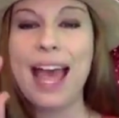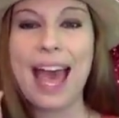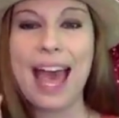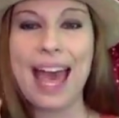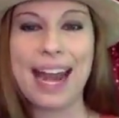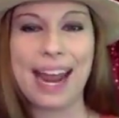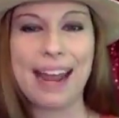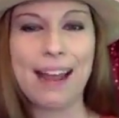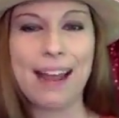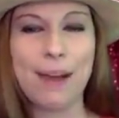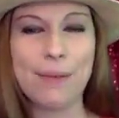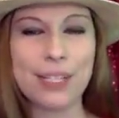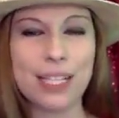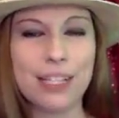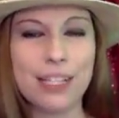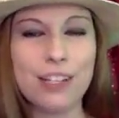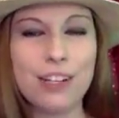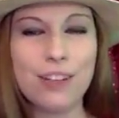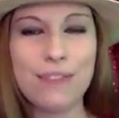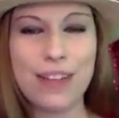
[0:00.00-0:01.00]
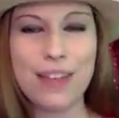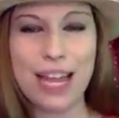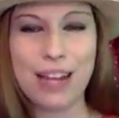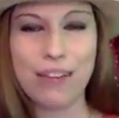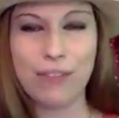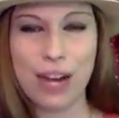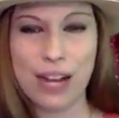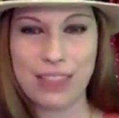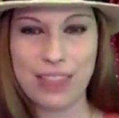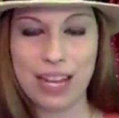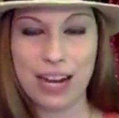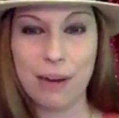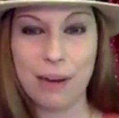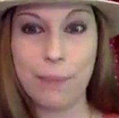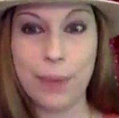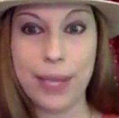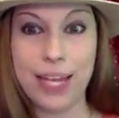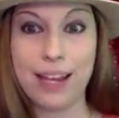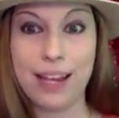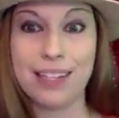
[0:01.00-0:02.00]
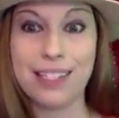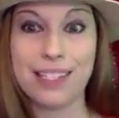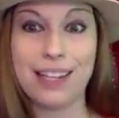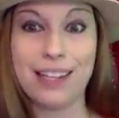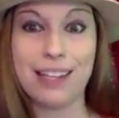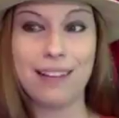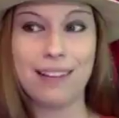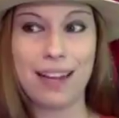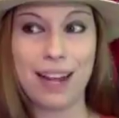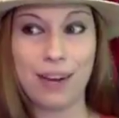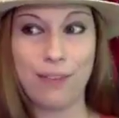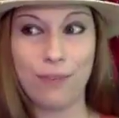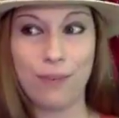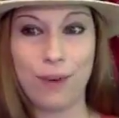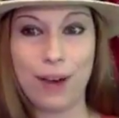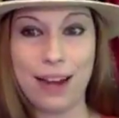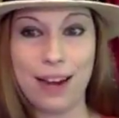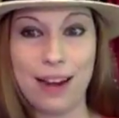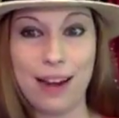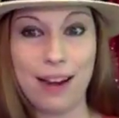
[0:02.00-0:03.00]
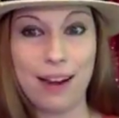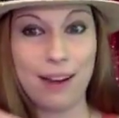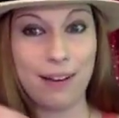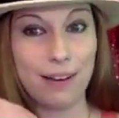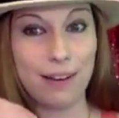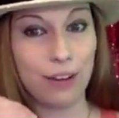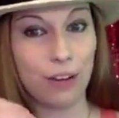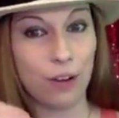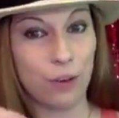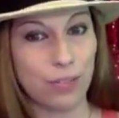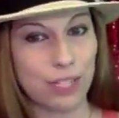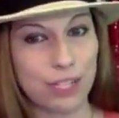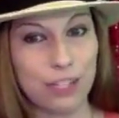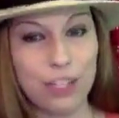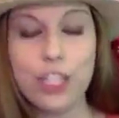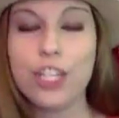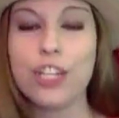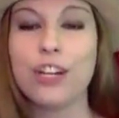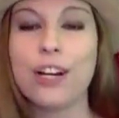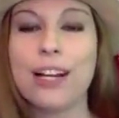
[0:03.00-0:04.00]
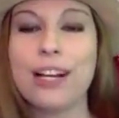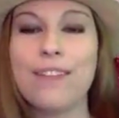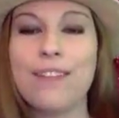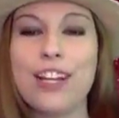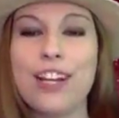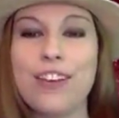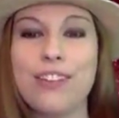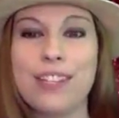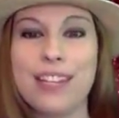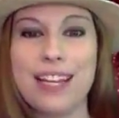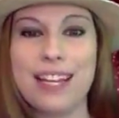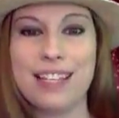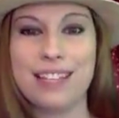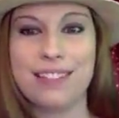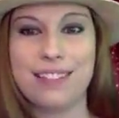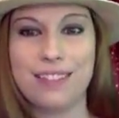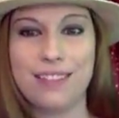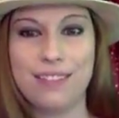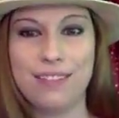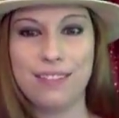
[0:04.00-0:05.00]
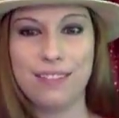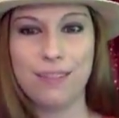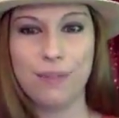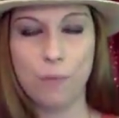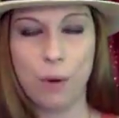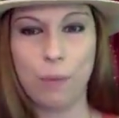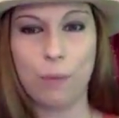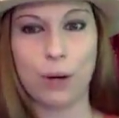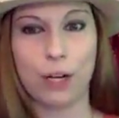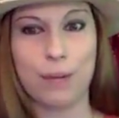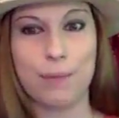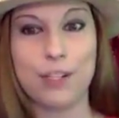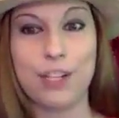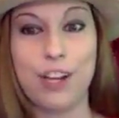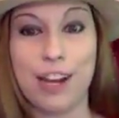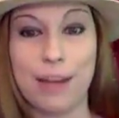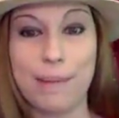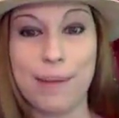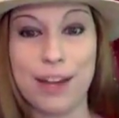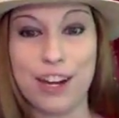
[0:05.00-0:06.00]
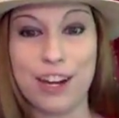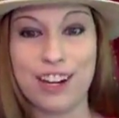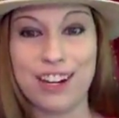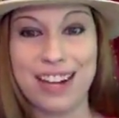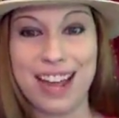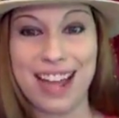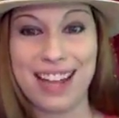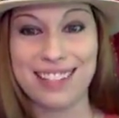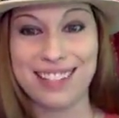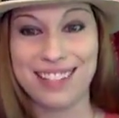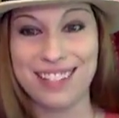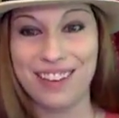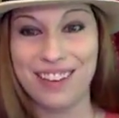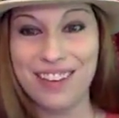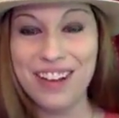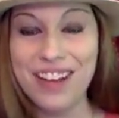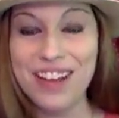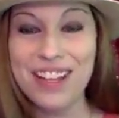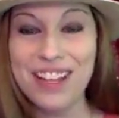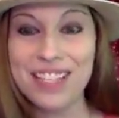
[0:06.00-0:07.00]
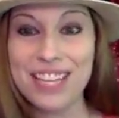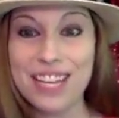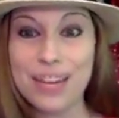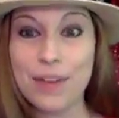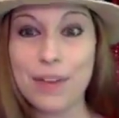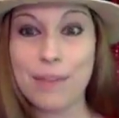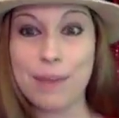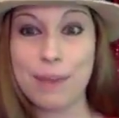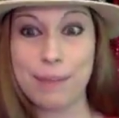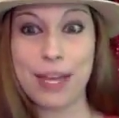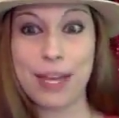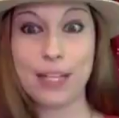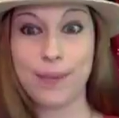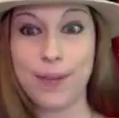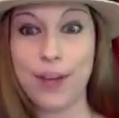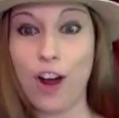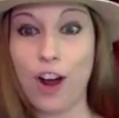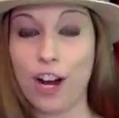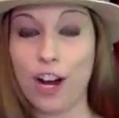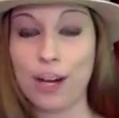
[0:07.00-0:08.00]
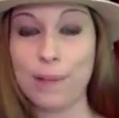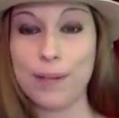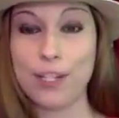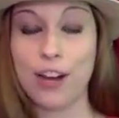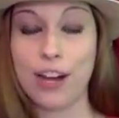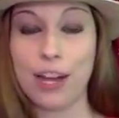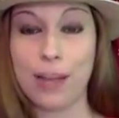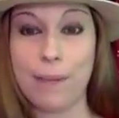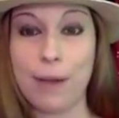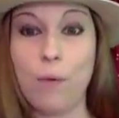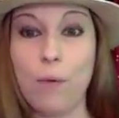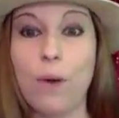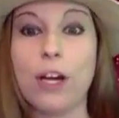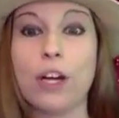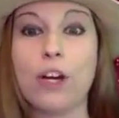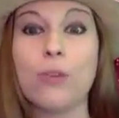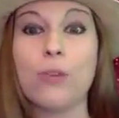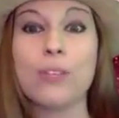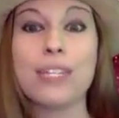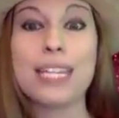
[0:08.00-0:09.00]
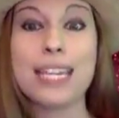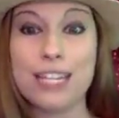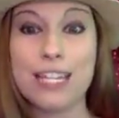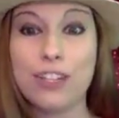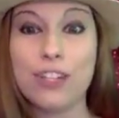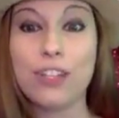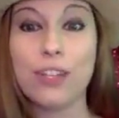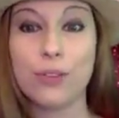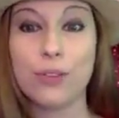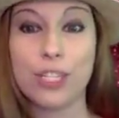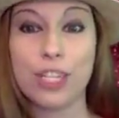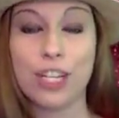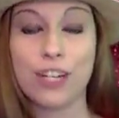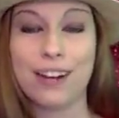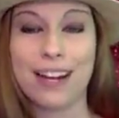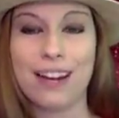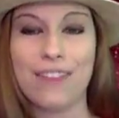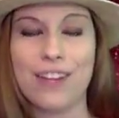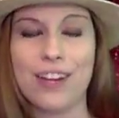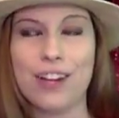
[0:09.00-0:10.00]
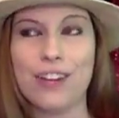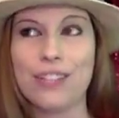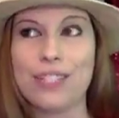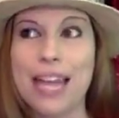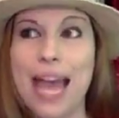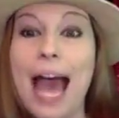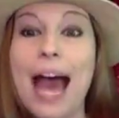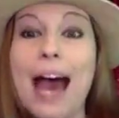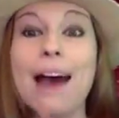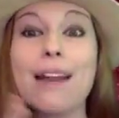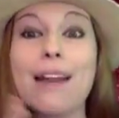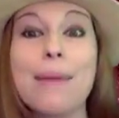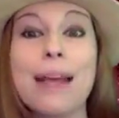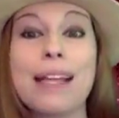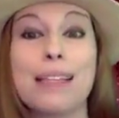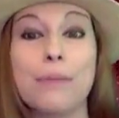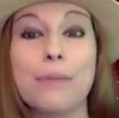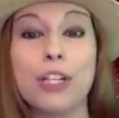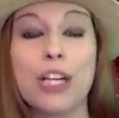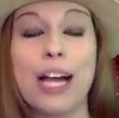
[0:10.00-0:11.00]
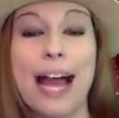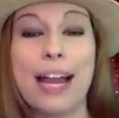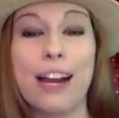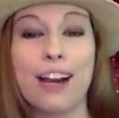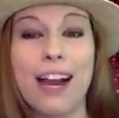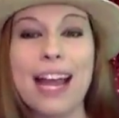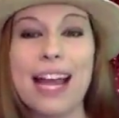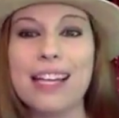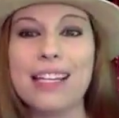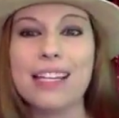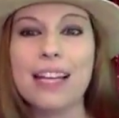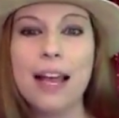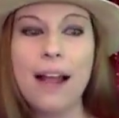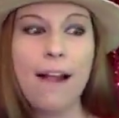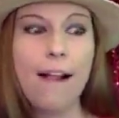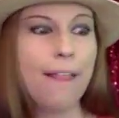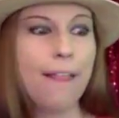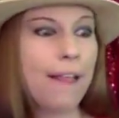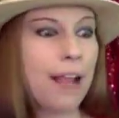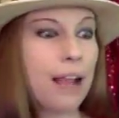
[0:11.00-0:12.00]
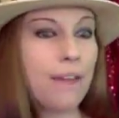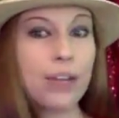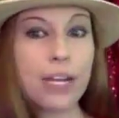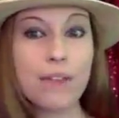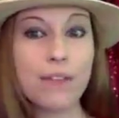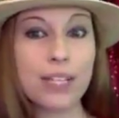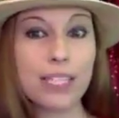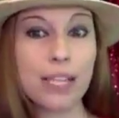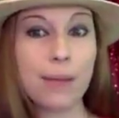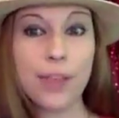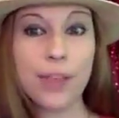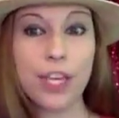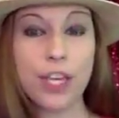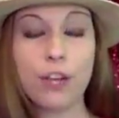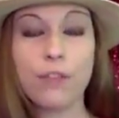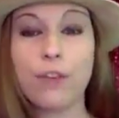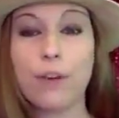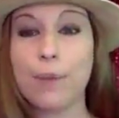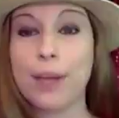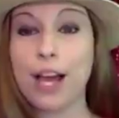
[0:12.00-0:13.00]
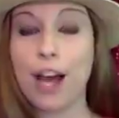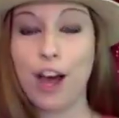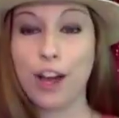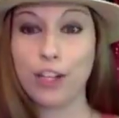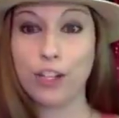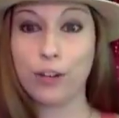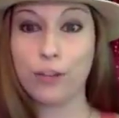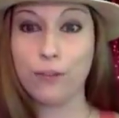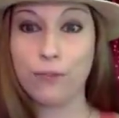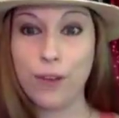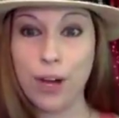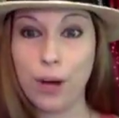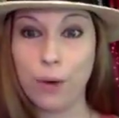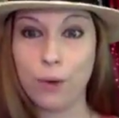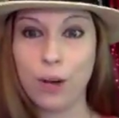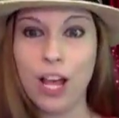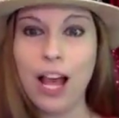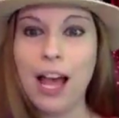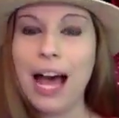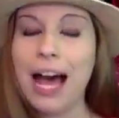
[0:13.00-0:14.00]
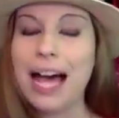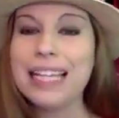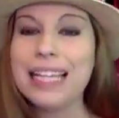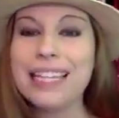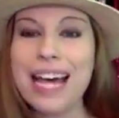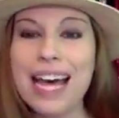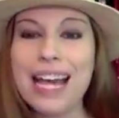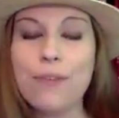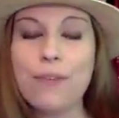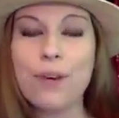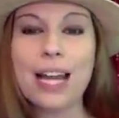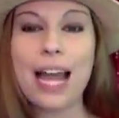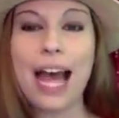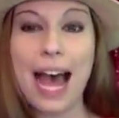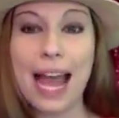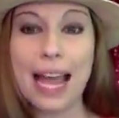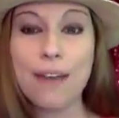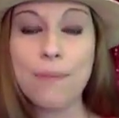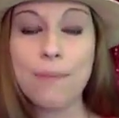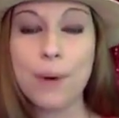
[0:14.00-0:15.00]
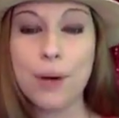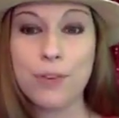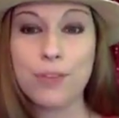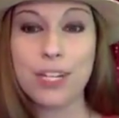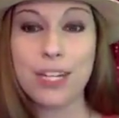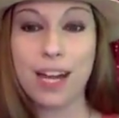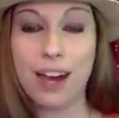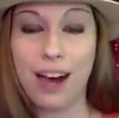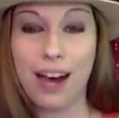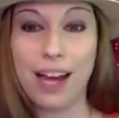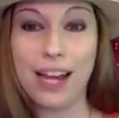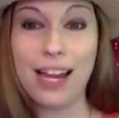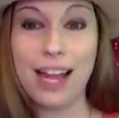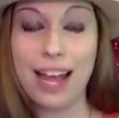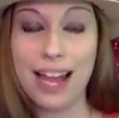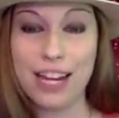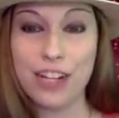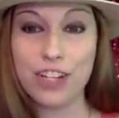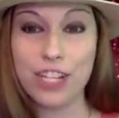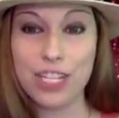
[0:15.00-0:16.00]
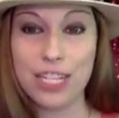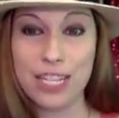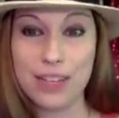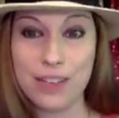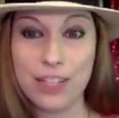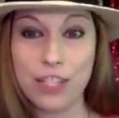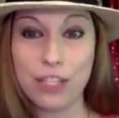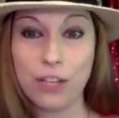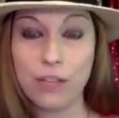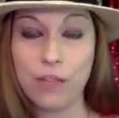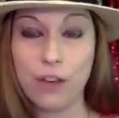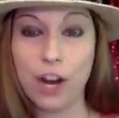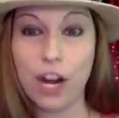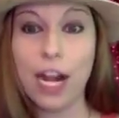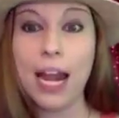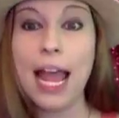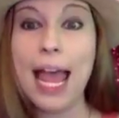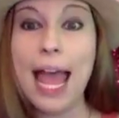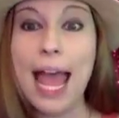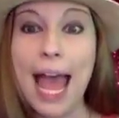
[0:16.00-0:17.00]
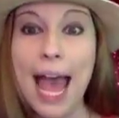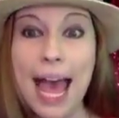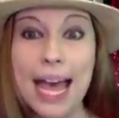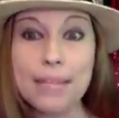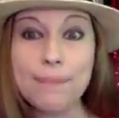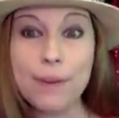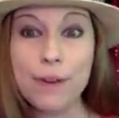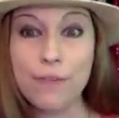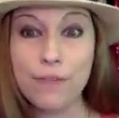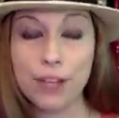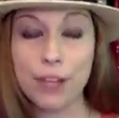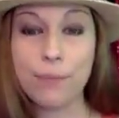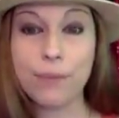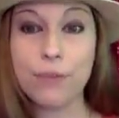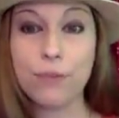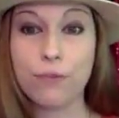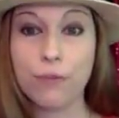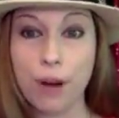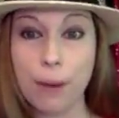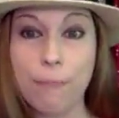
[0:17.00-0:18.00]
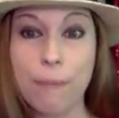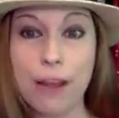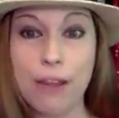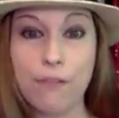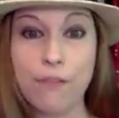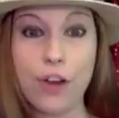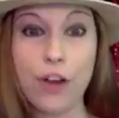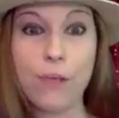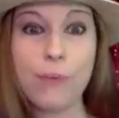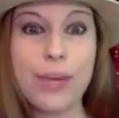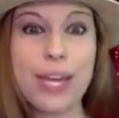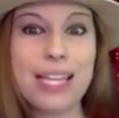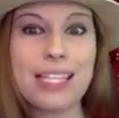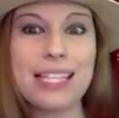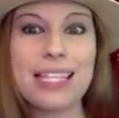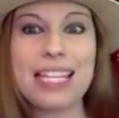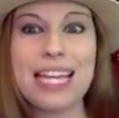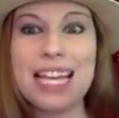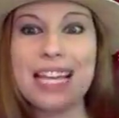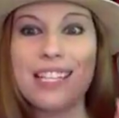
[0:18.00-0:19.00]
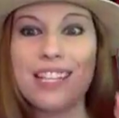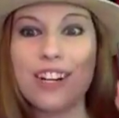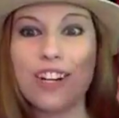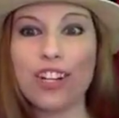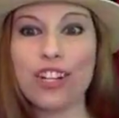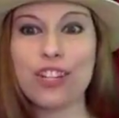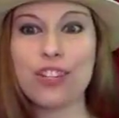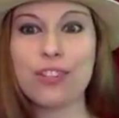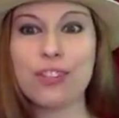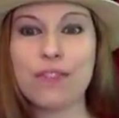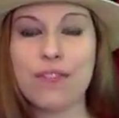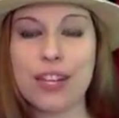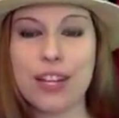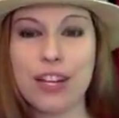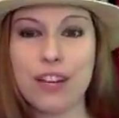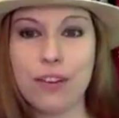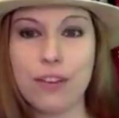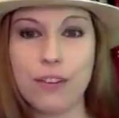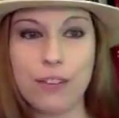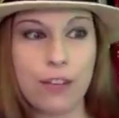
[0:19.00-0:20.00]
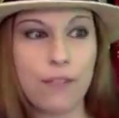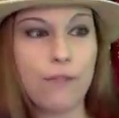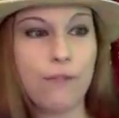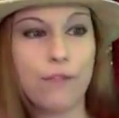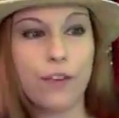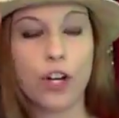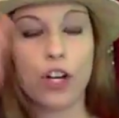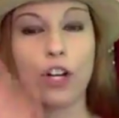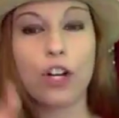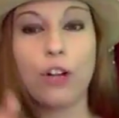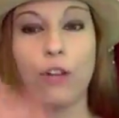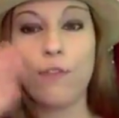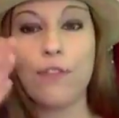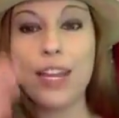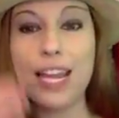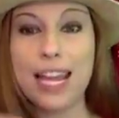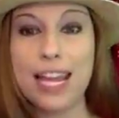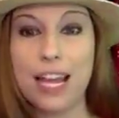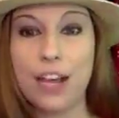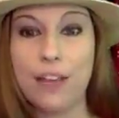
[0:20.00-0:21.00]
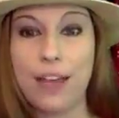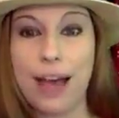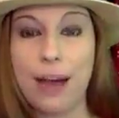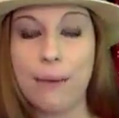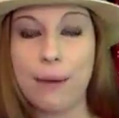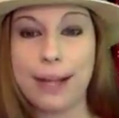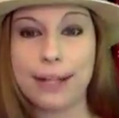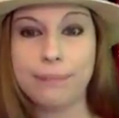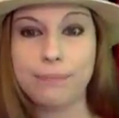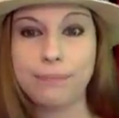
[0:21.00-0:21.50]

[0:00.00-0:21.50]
And I was a little vague right there because a lot of what goes into curated videos is what we're going to be talking about here today. So stick with me because we are going to be talking about what goes into those curated videos and how to make them look higher end, even if it's something you're filming on your phone. A lot of what I have posted on IGTV so far has been filmed from my phone because it's easier to do the vertical video that way.